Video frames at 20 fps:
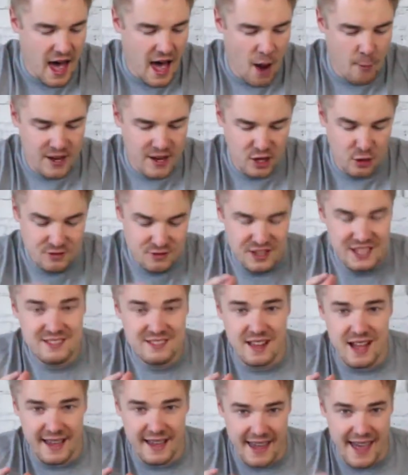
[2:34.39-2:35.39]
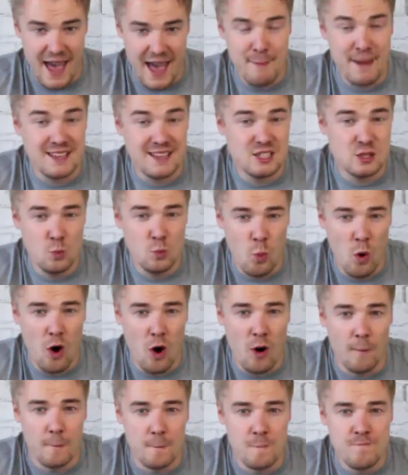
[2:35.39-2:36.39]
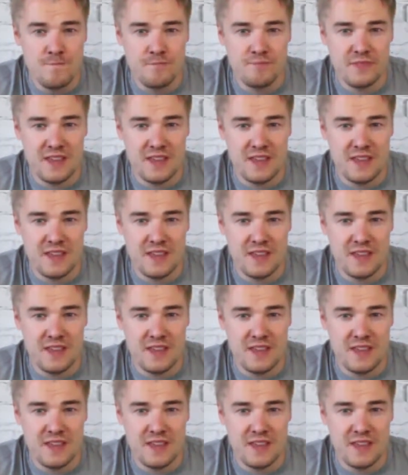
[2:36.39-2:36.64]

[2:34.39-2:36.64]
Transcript: And when it comes to things like M81,